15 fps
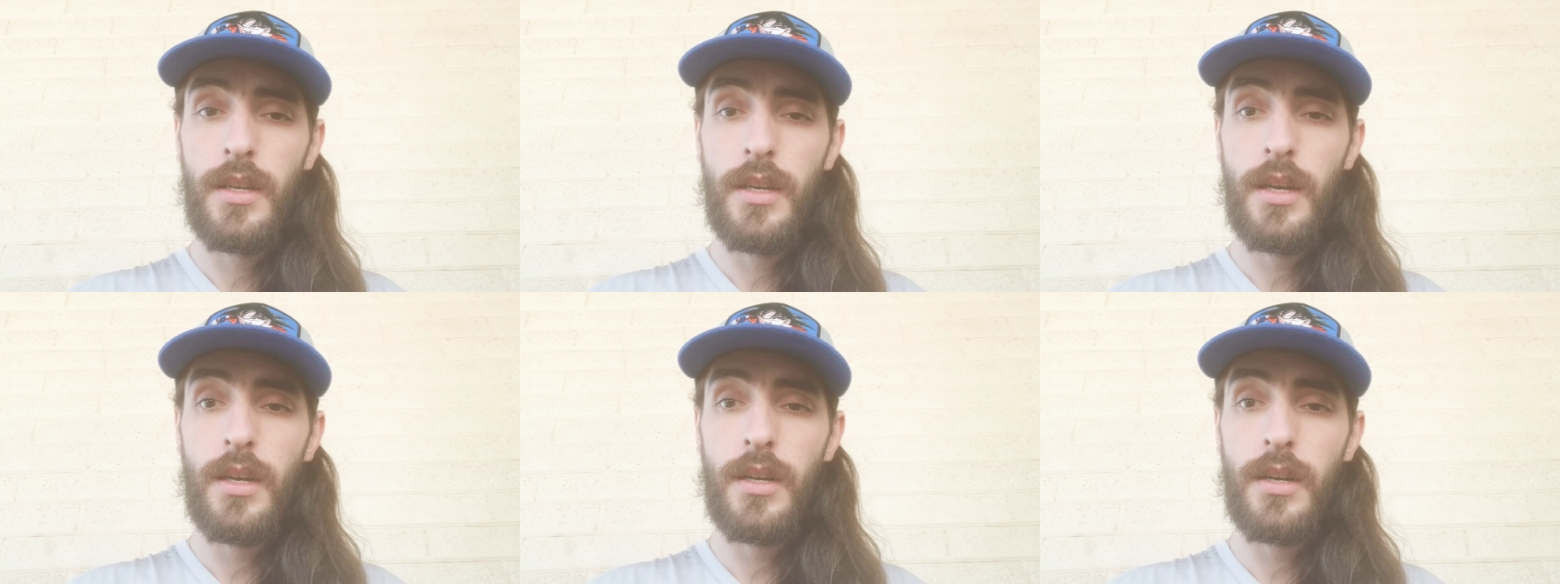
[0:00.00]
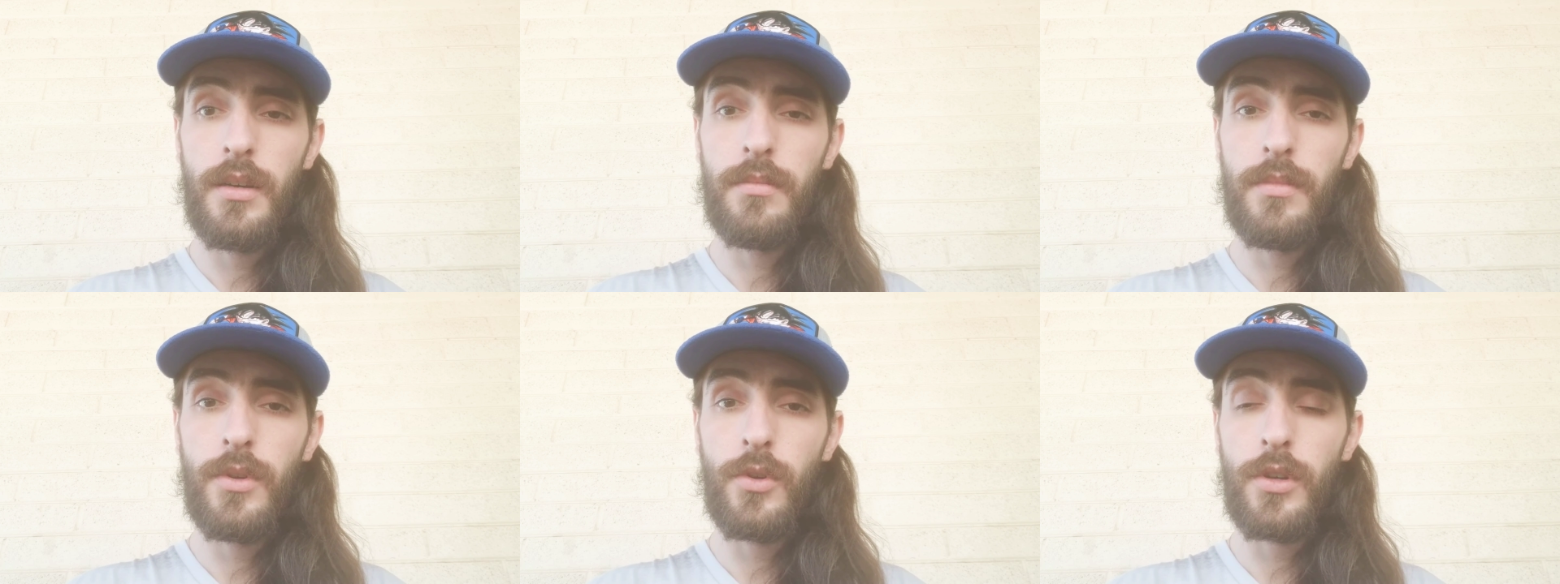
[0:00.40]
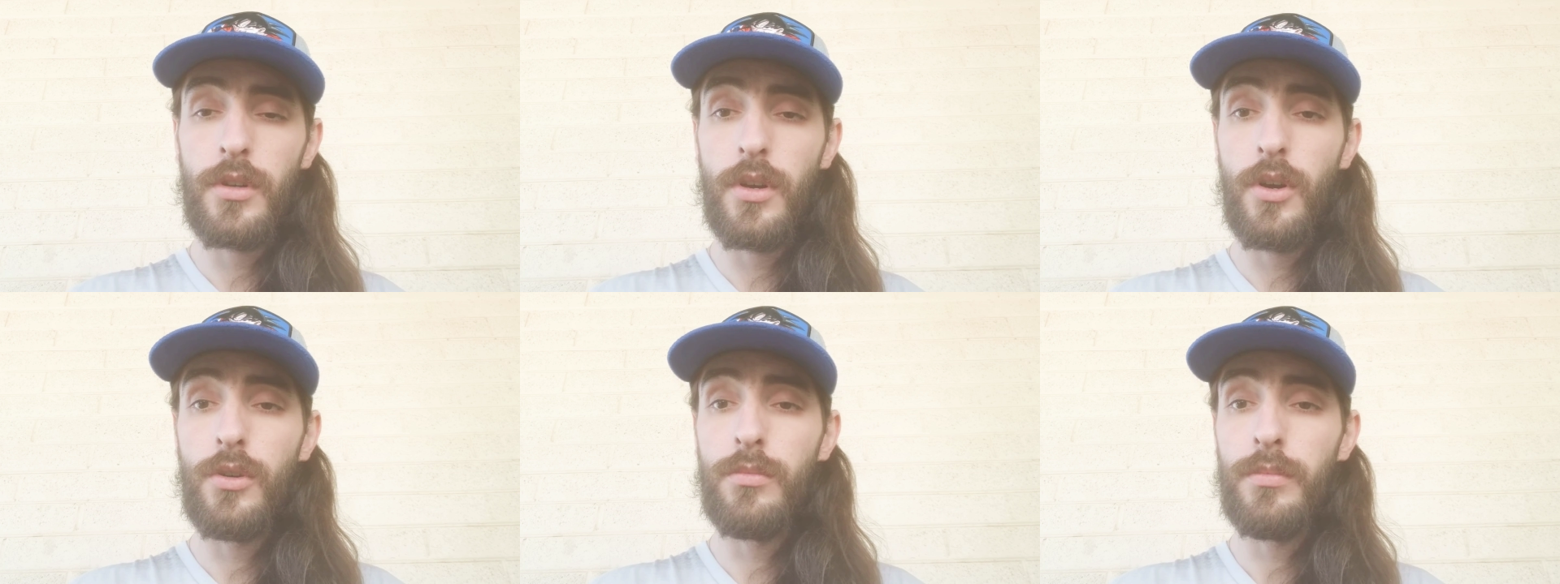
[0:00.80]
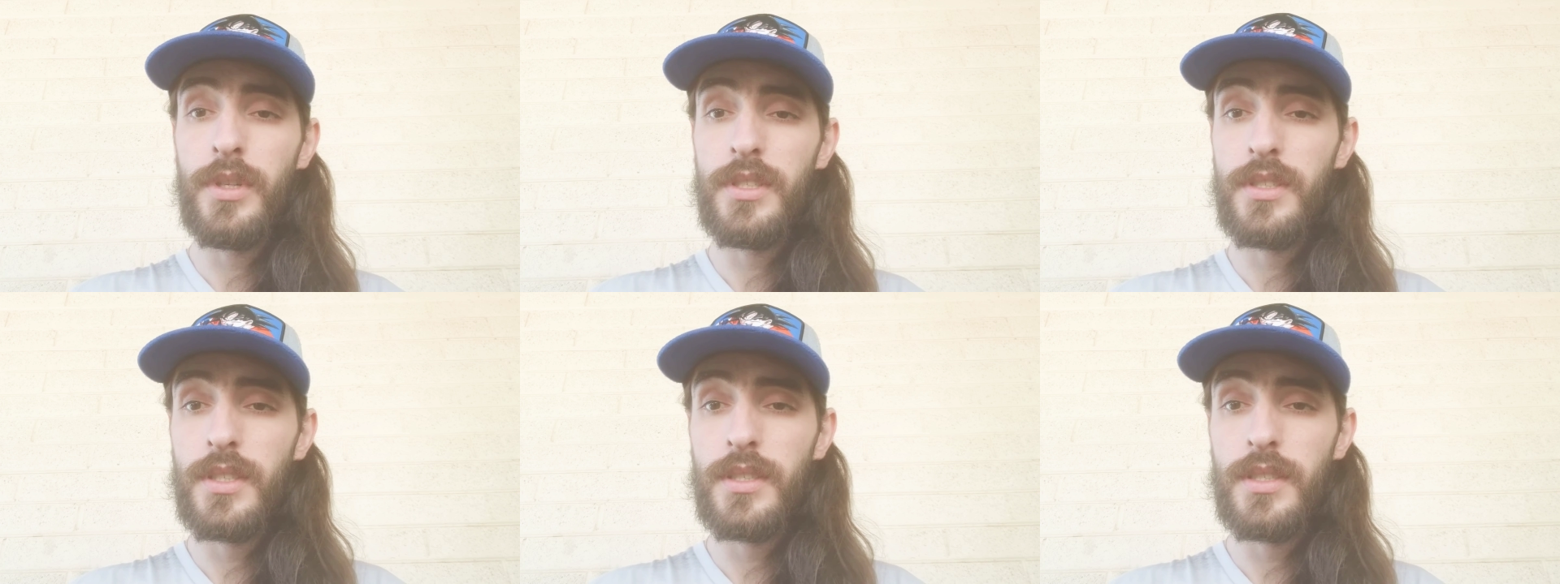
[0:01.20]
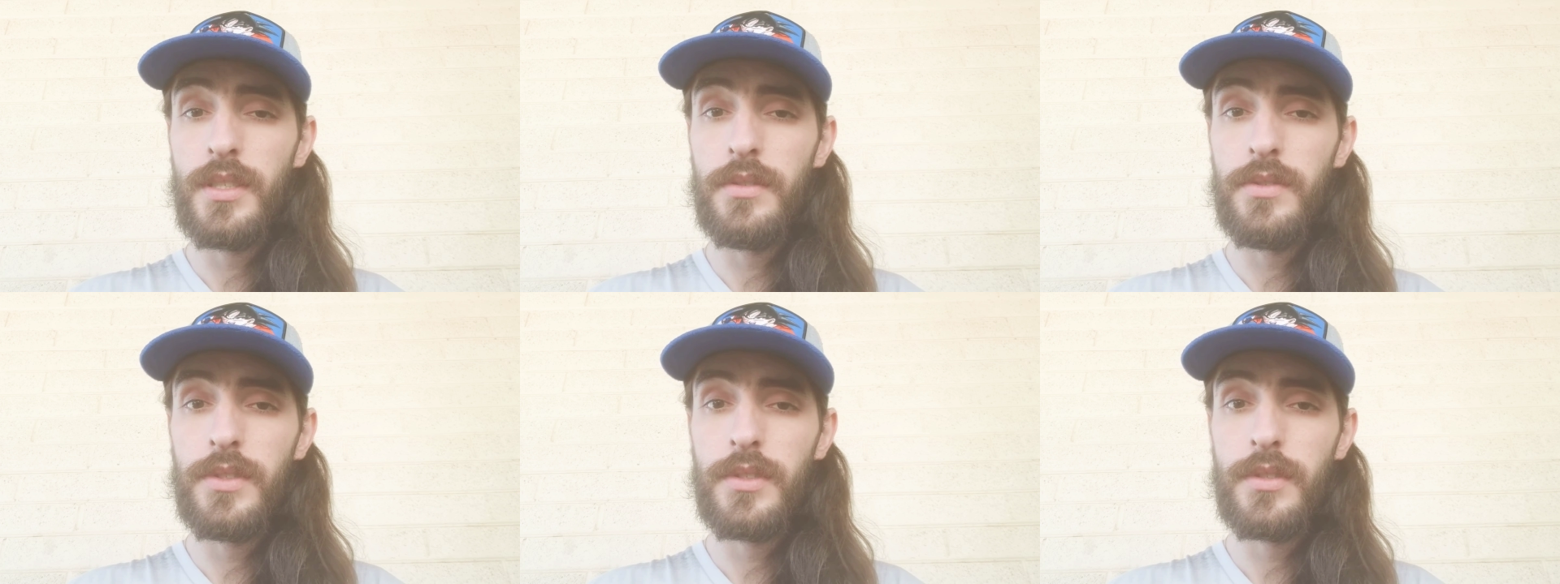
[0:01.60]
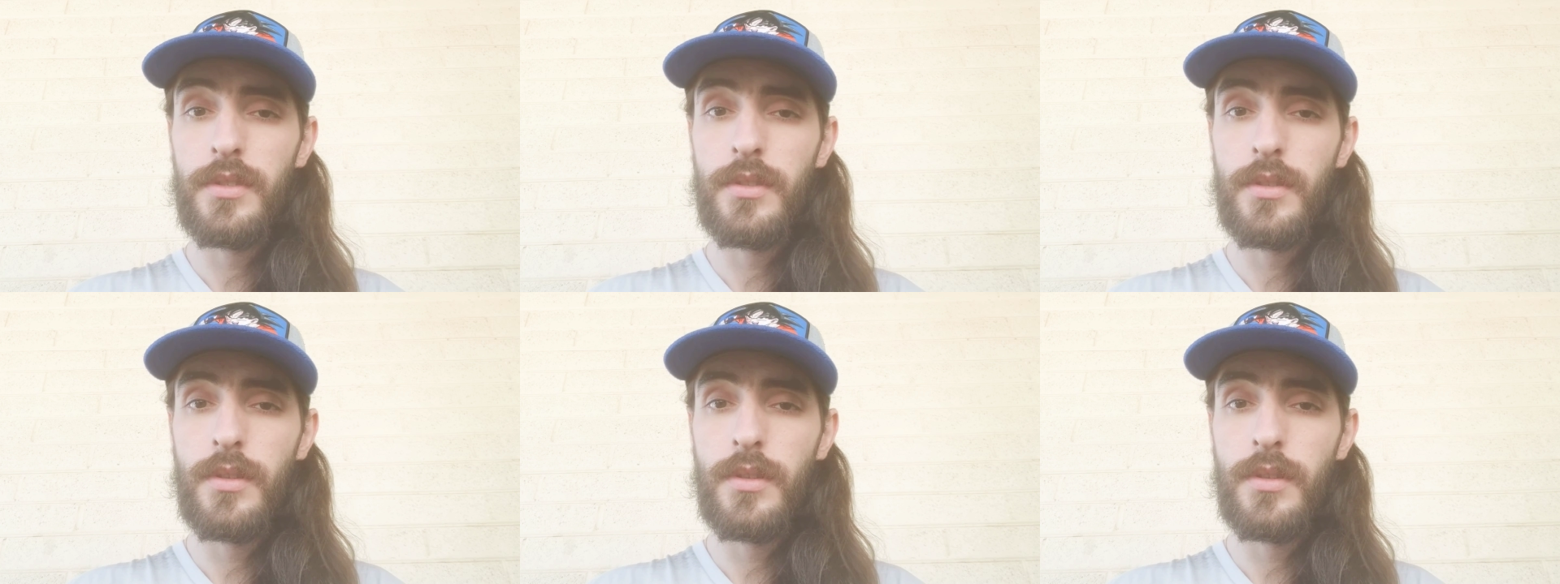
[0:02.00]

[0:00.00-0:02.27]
or home businesses